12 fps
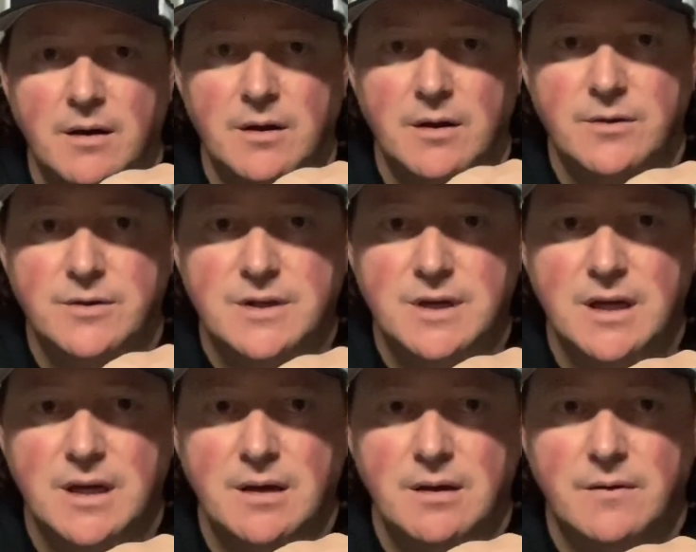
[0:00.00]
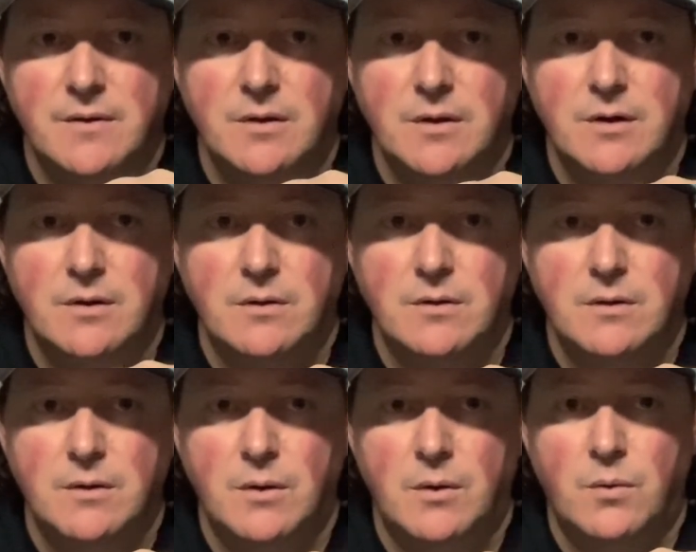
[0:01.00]
You'll see the little
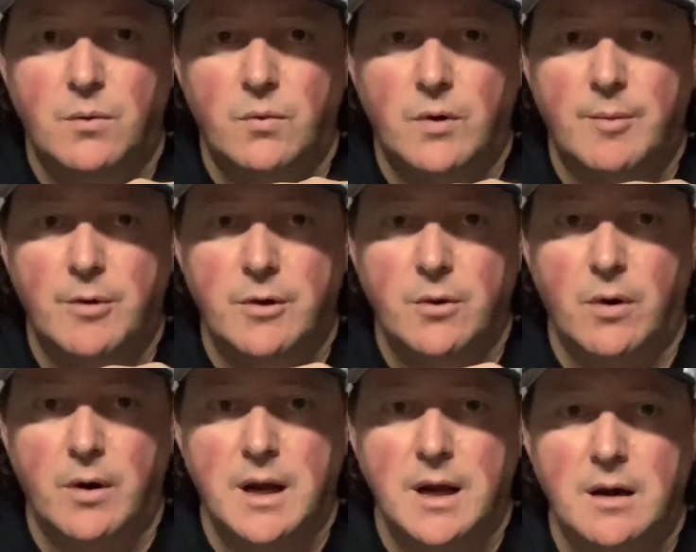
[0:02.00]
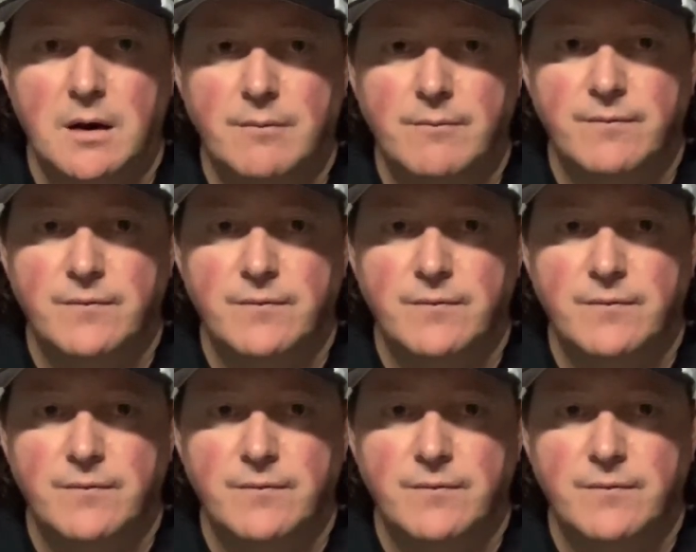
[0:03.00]
rubber door here.